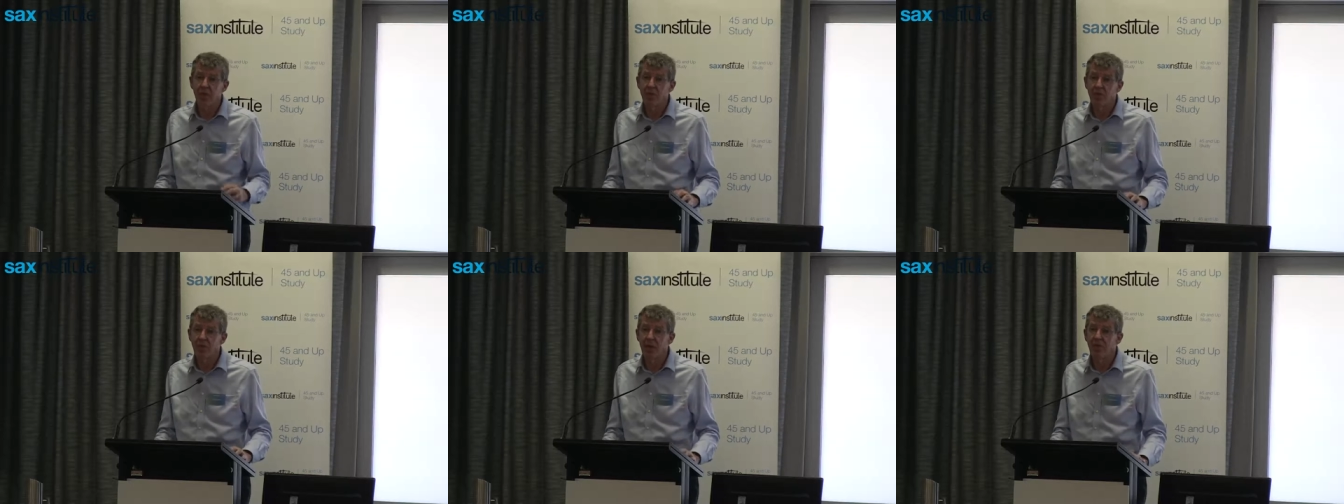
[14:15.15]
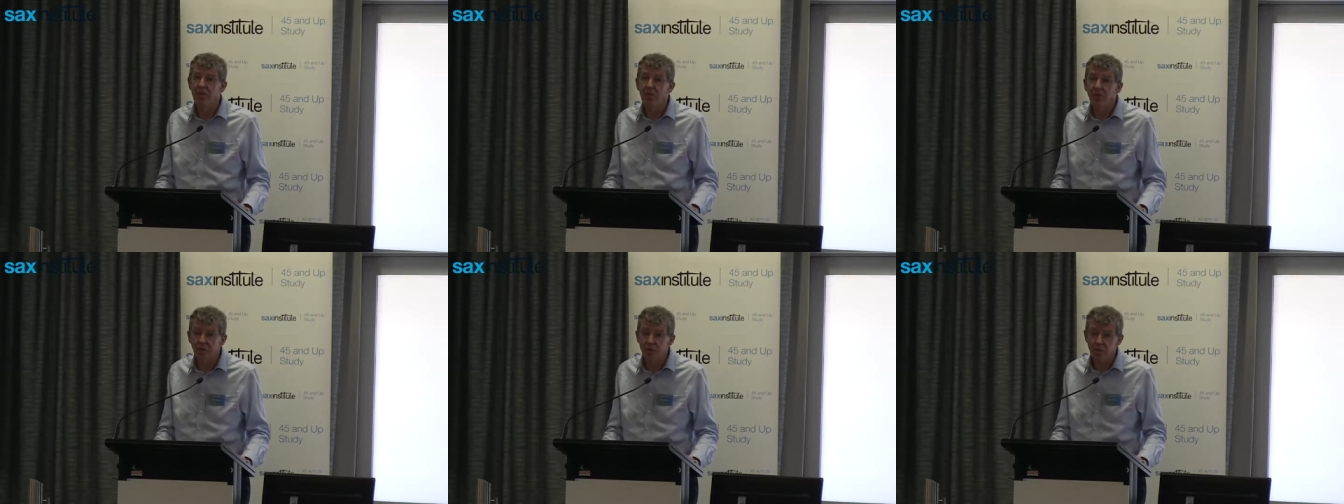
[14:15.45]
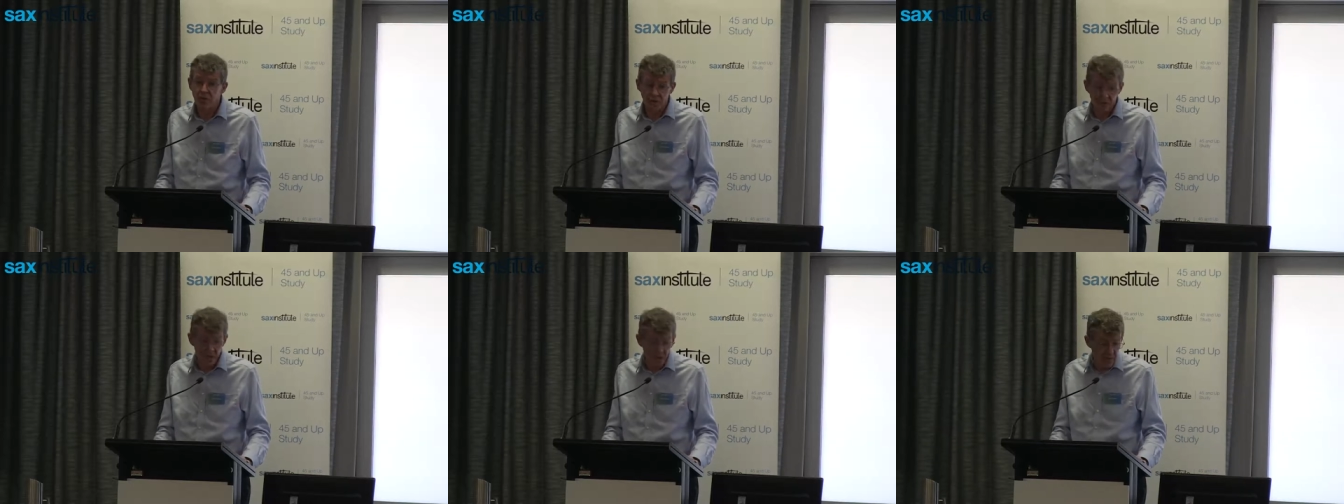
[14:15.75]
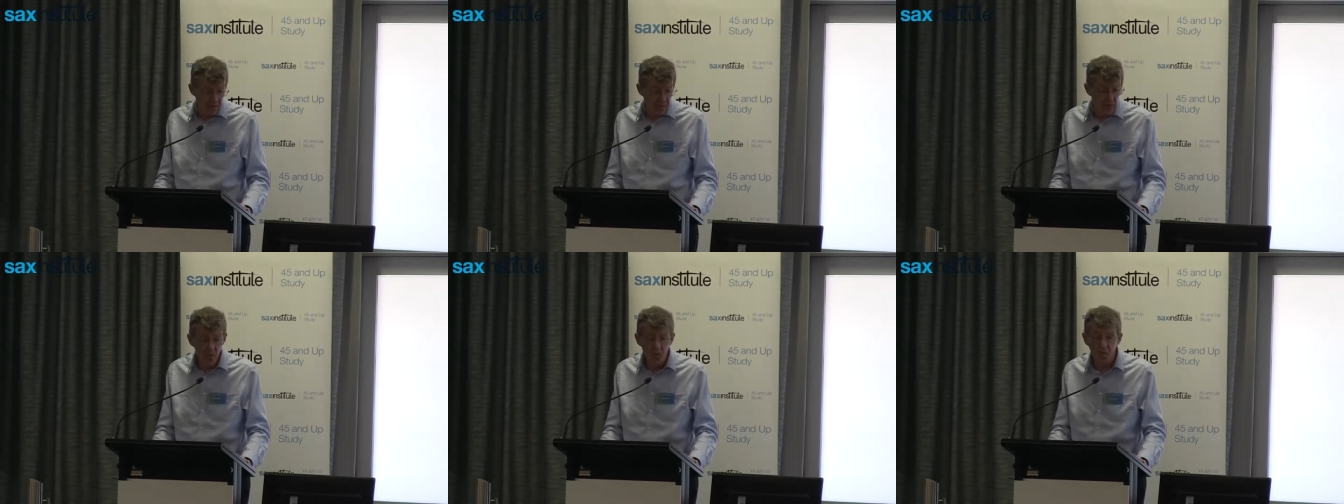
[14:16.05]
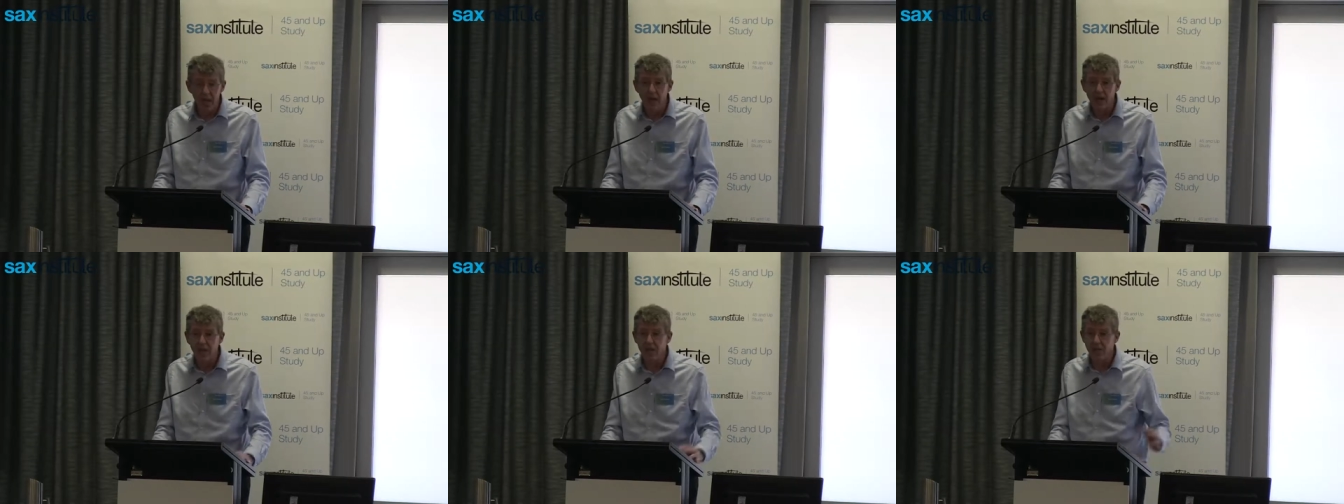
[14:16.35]
the prevalence of cervical
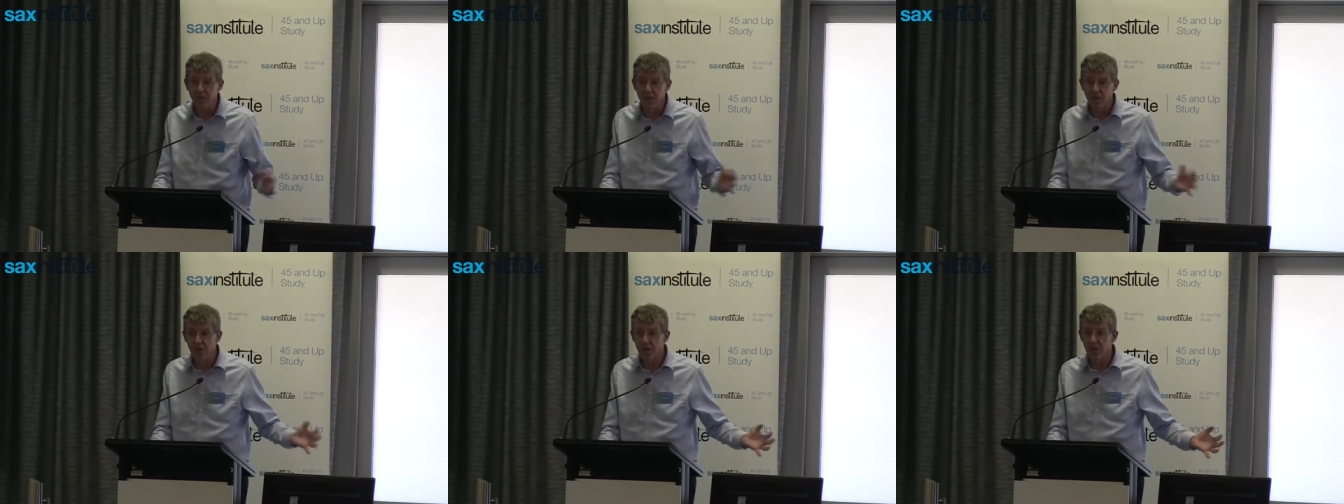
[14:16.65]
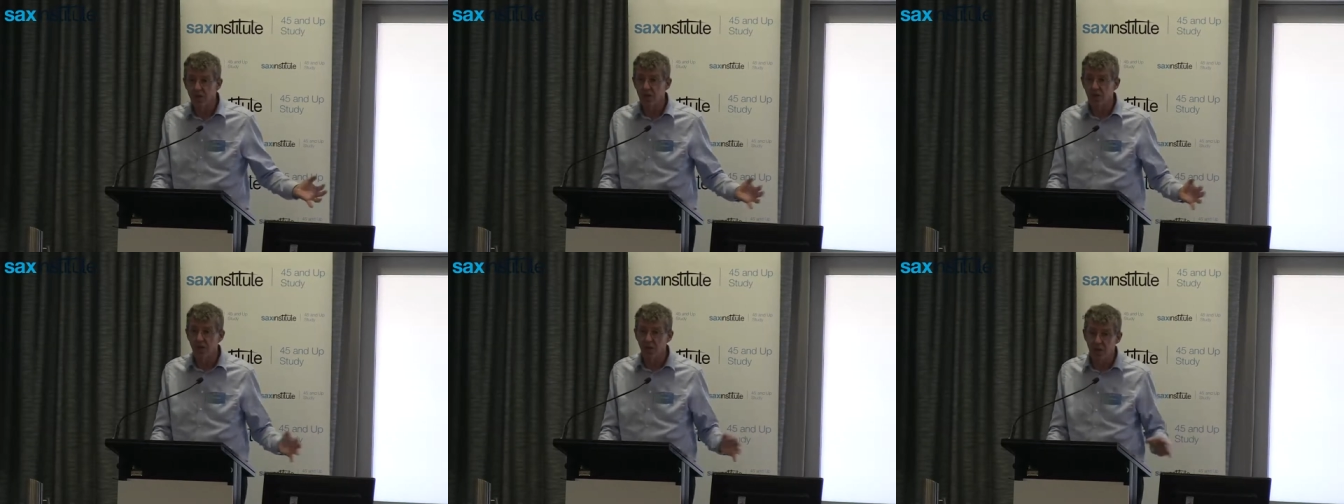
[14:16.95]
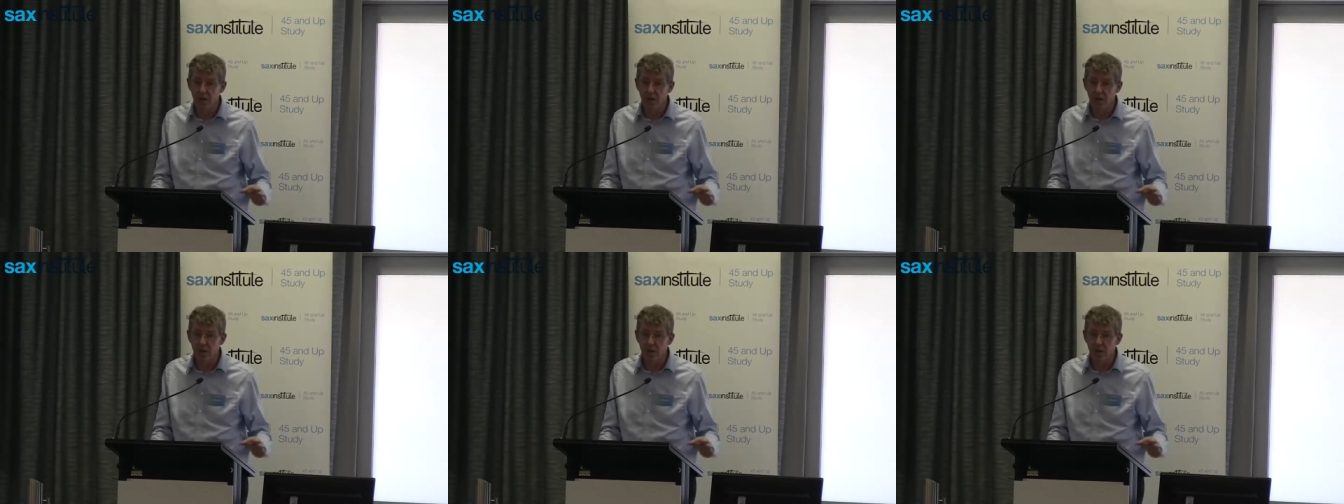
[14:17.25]
cancer in,